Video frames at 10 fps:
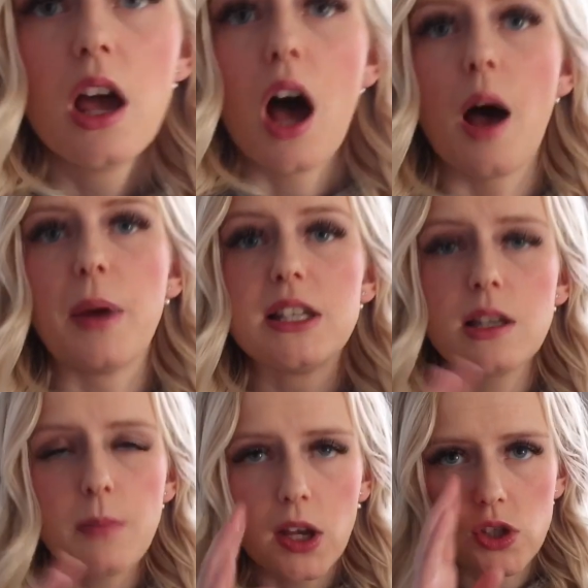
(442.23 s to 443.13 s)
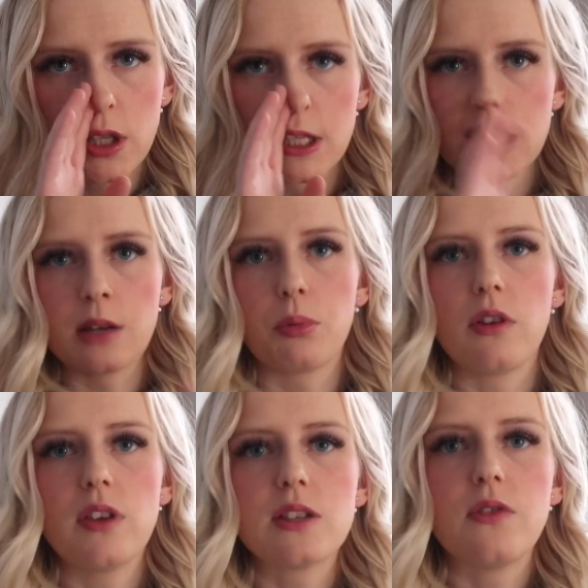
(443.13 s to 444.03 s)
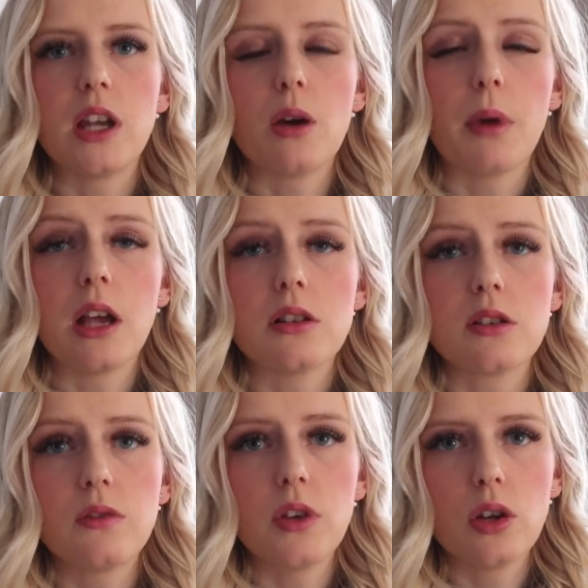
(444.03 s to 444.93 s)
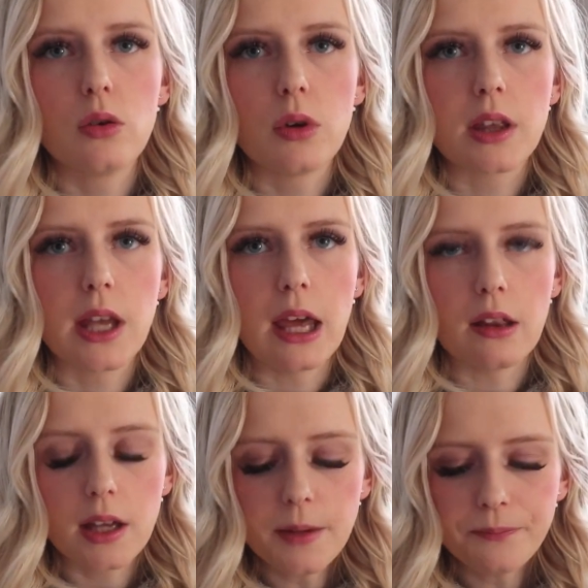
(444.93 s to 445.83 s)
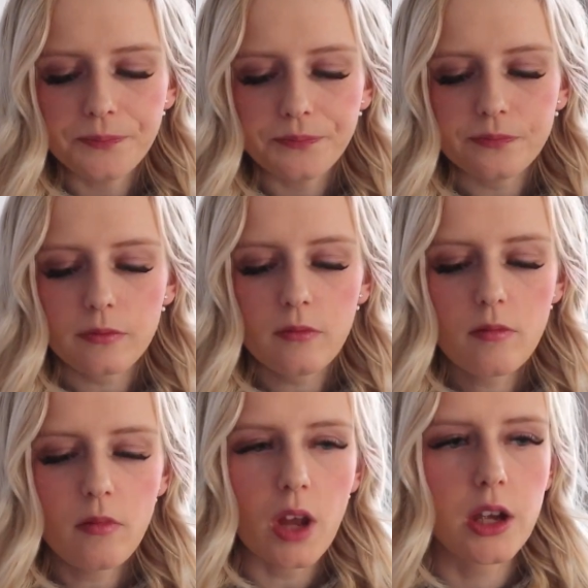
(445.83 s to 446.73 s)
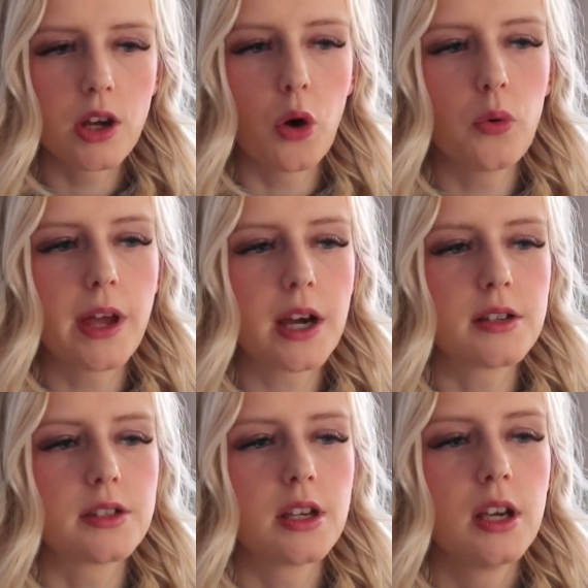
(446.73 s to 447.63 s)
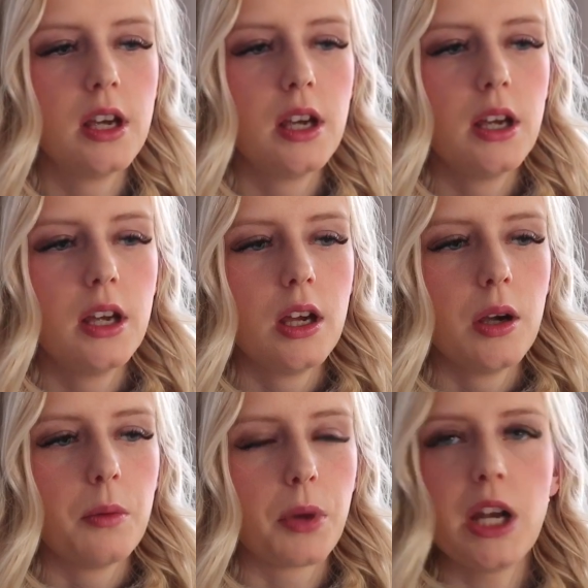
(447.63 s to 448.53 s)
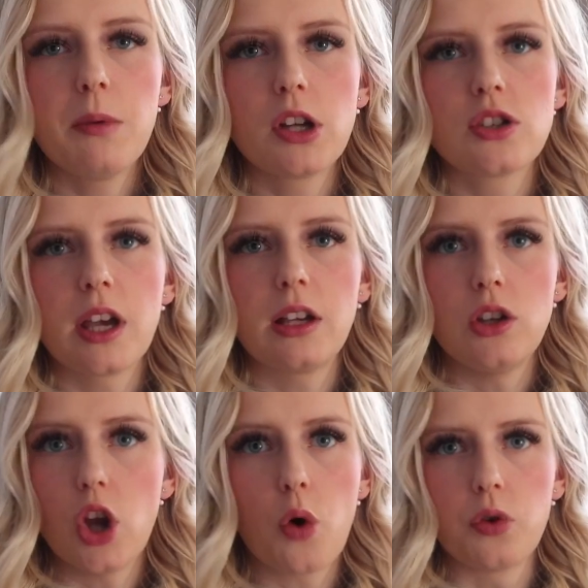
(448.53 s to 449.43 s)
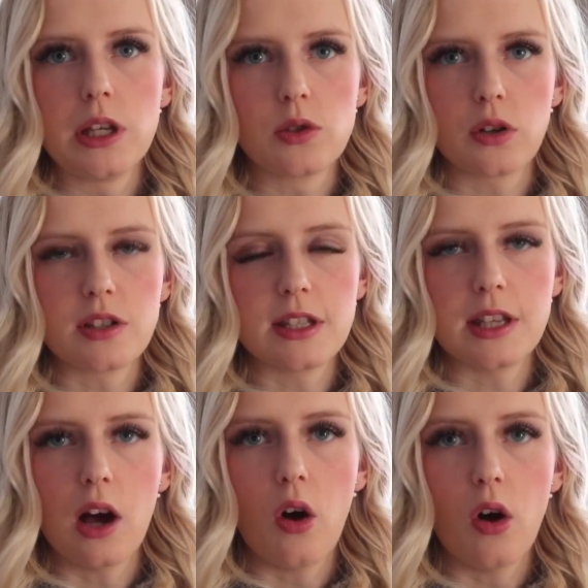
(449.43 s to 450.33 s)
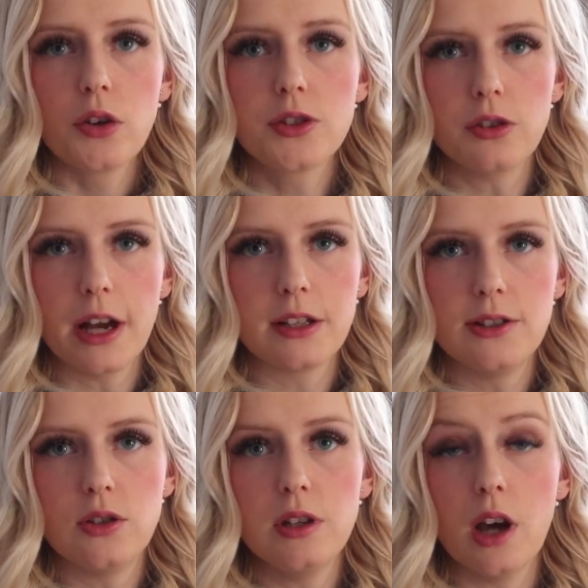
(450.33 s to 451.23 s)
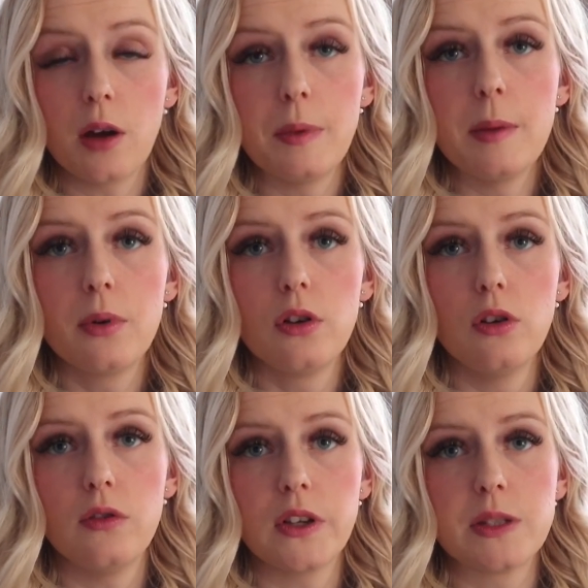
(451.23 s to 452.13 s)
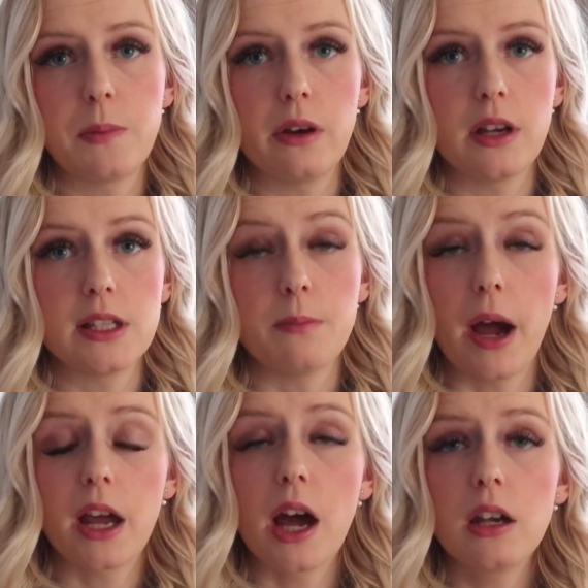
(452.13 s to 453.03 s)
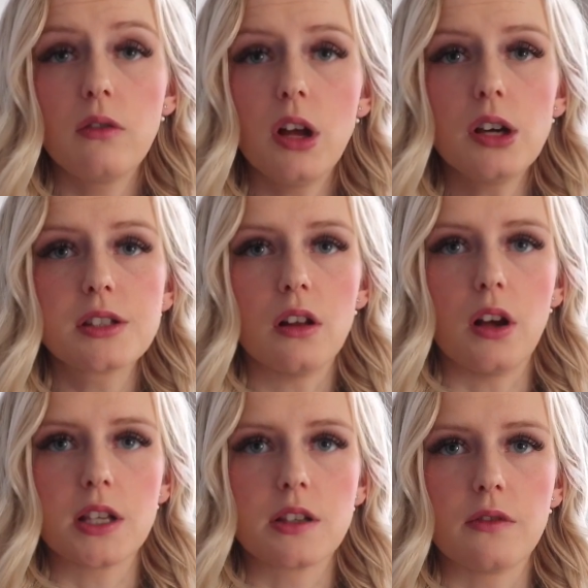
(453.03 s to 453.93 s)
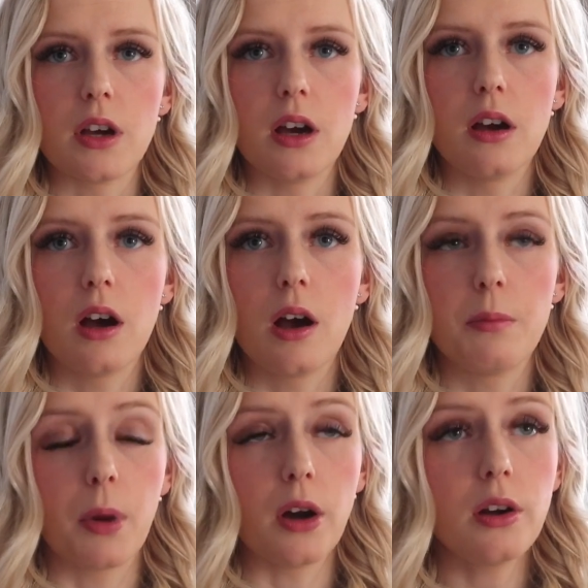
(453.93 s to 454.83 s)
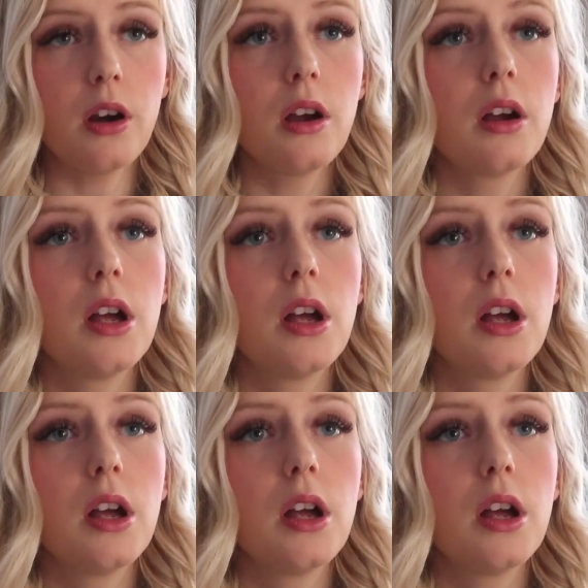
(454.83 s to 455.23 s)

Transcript: I did mention this in a previous video, my interview with Kaylee. You know, there's pretty much like no resources at all directed to young people who have experienced my kind of loss, a loss of a partner.